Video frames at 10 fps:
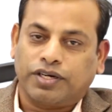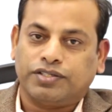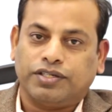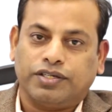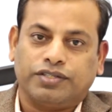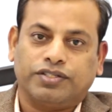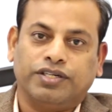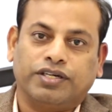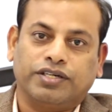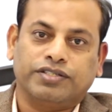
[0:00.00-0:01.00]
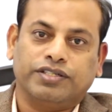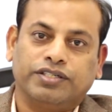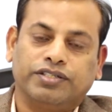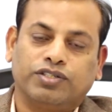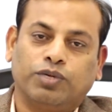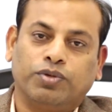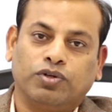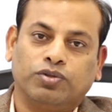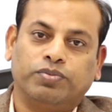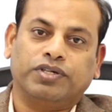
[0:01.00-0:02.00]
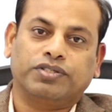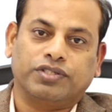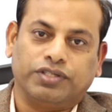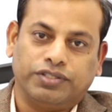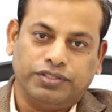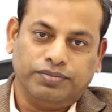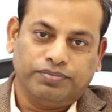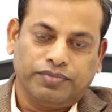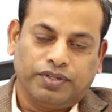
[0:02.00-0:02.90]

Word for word: as a senior consultant trauma and orthopedic surgeon